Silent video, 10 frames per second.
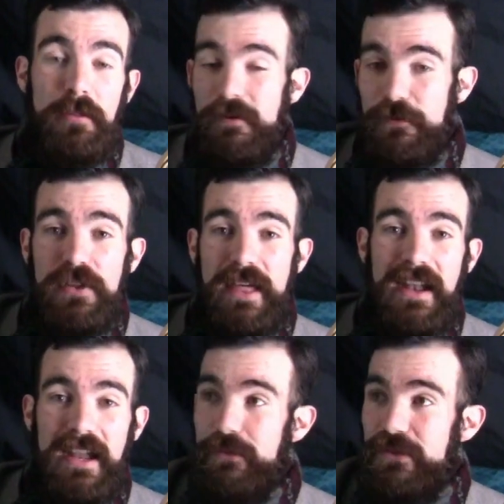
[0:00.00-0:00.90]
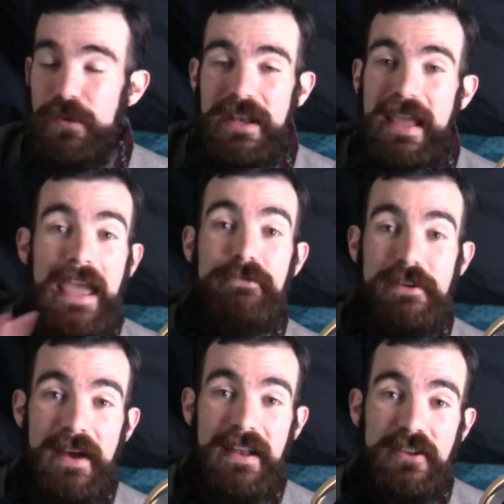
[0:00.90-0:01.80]
Before that, it was winning every
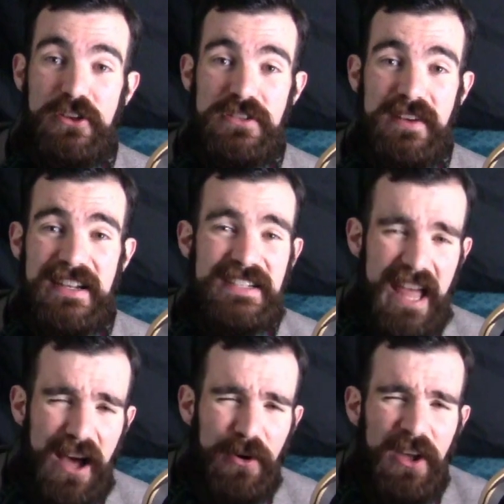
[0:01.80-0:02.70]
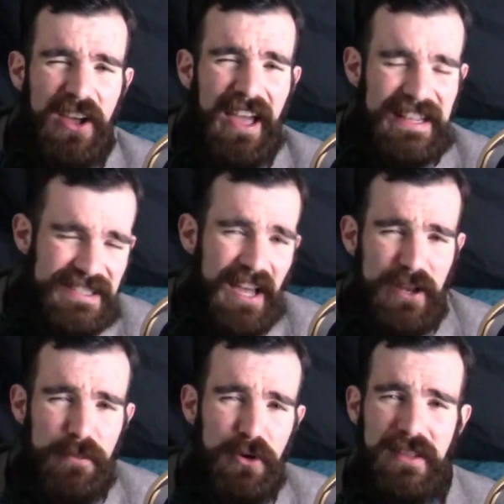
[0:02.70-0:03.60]
fight at close range. Now, it's kind
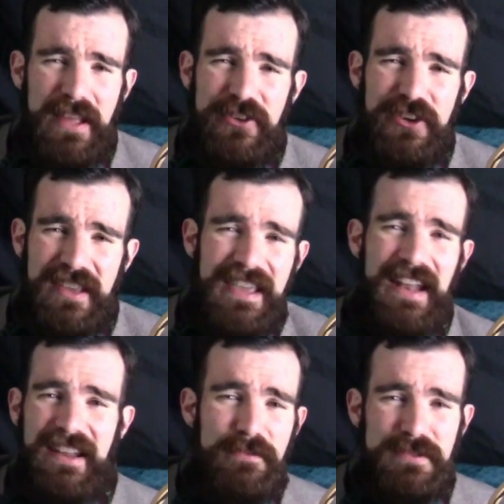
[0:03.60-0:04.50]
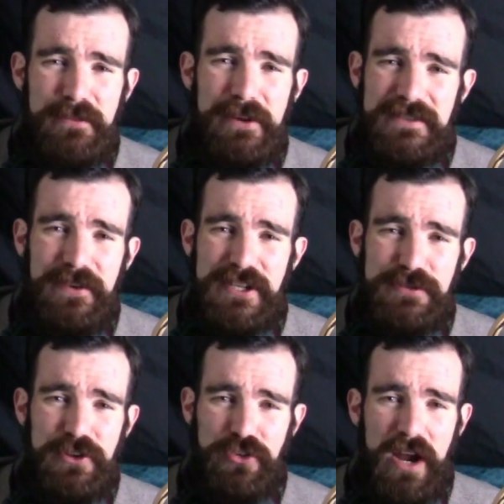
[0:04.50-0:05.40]
of more like you can get in someone's face
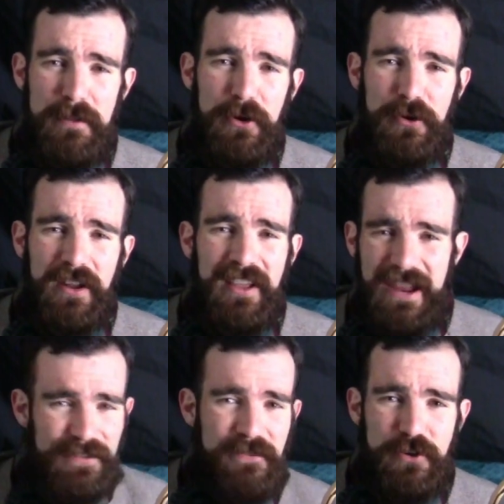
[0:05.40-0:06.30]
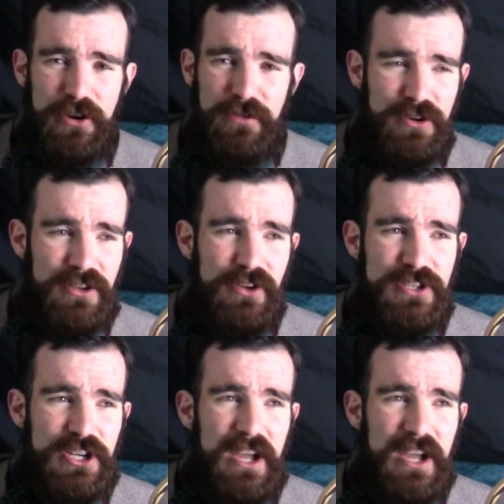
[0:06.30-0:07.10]
with a Tribolt if they've got a rocket launcher.